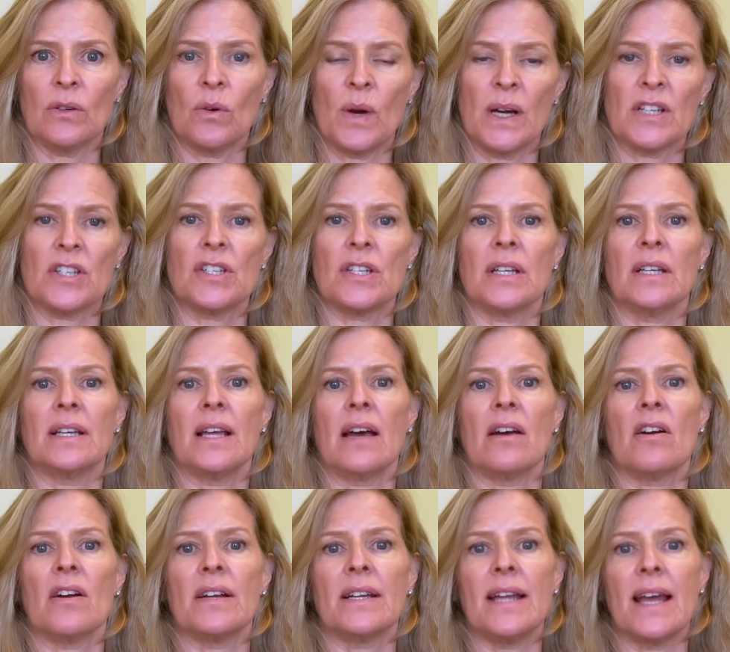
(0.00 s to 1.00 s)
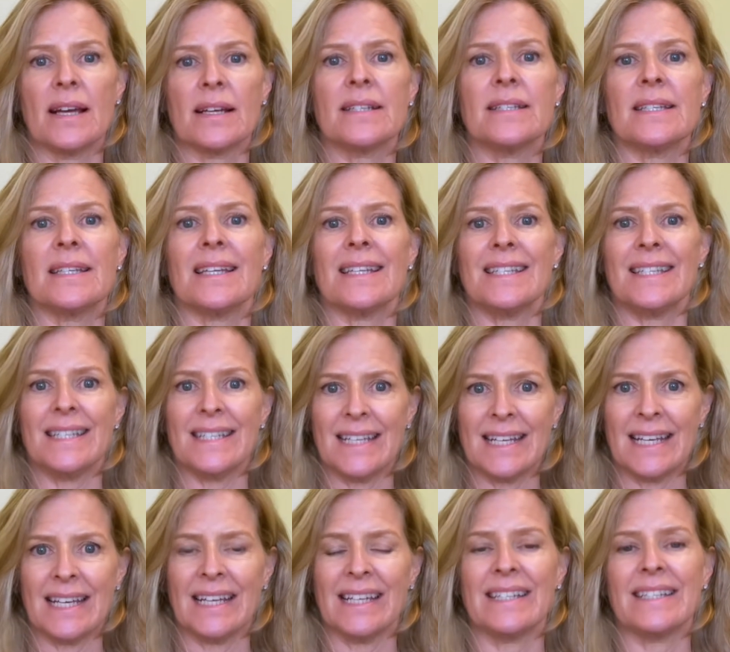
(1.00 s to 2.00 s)
question. Now our next
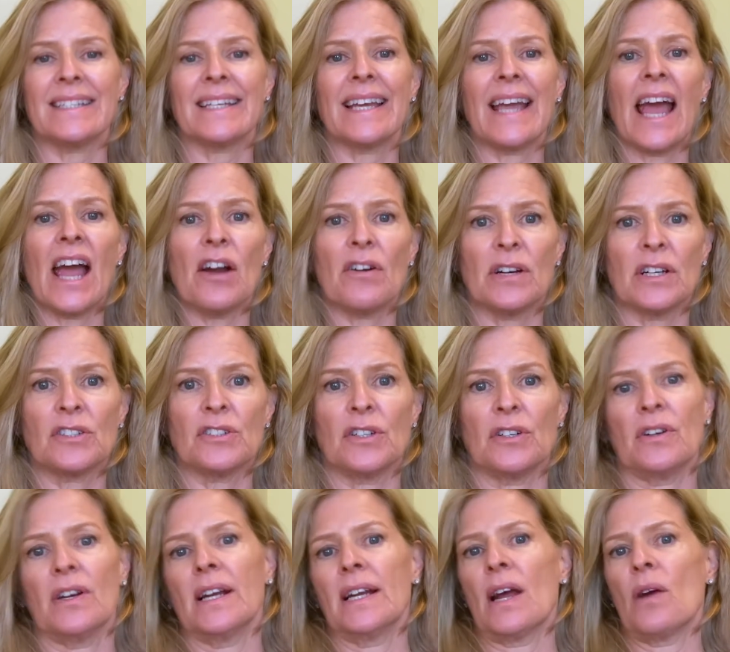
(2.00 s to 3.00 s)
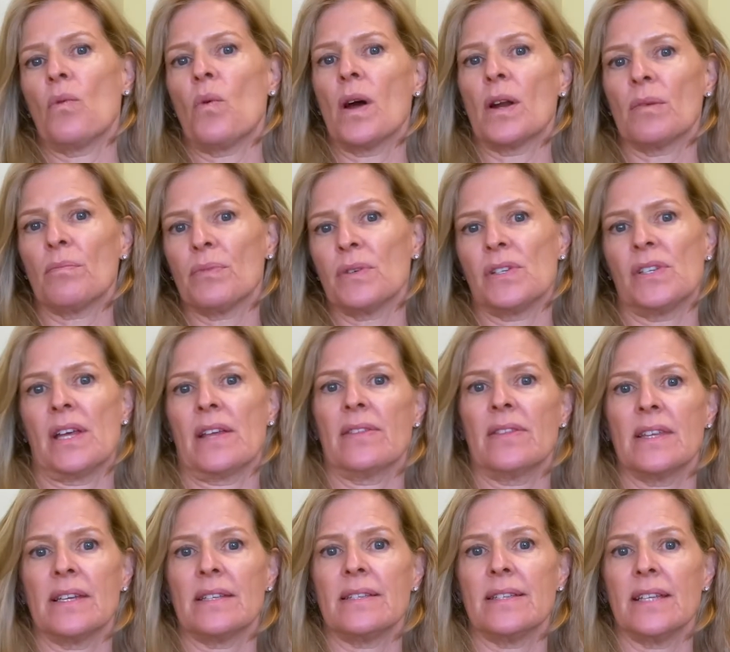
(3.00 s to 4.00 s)
C is character, and I want to present
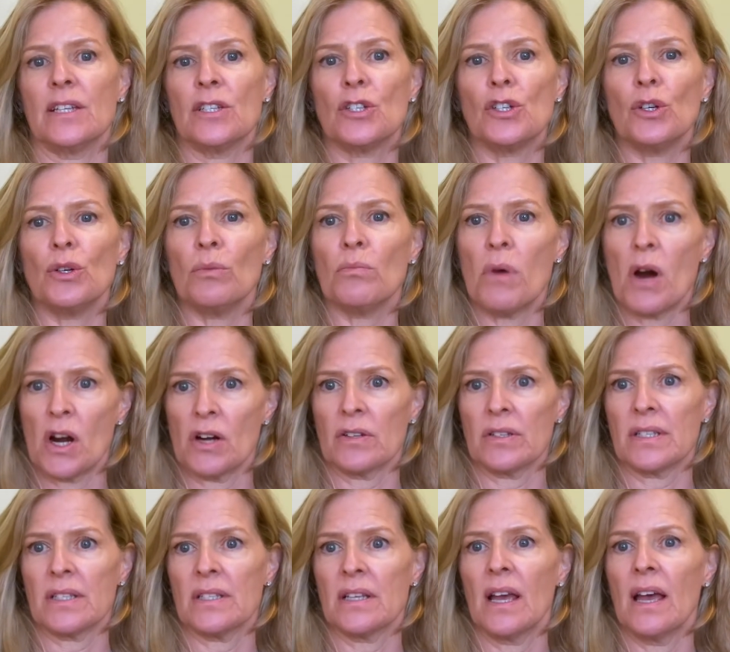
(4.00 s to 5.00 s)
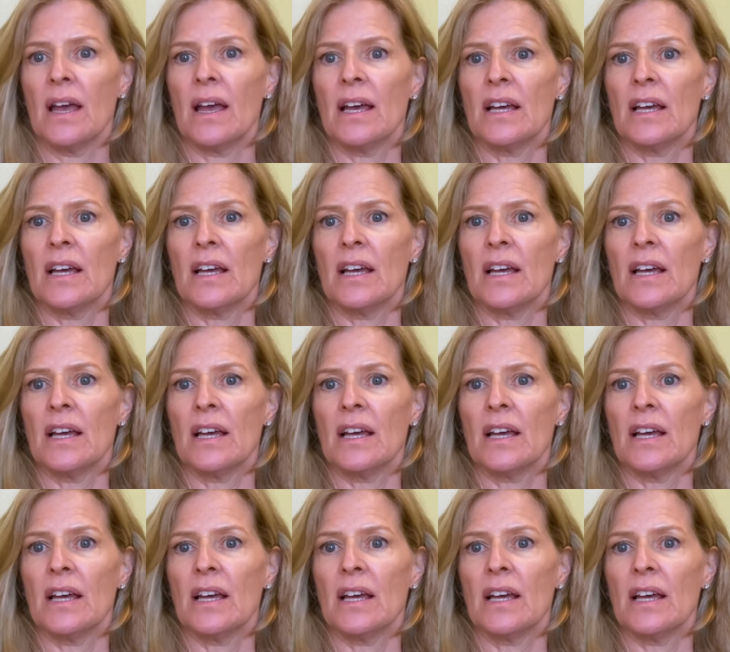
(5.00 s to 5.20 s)
this in 2 parts.